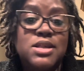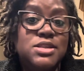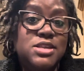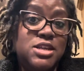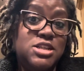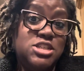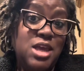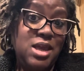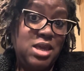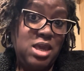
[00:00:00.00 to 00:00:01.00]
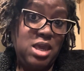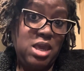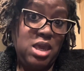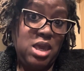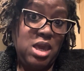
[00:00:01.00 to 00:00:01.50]
DJ
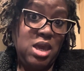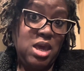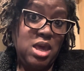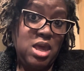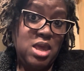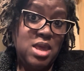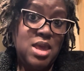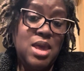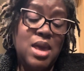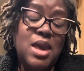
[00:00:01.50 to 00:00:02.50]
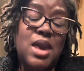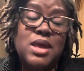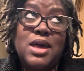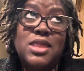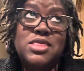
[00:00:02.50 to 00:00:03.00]
King,
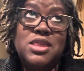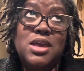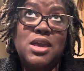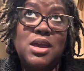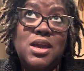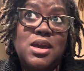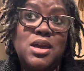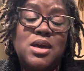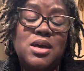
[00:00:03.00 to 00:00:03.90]
and I think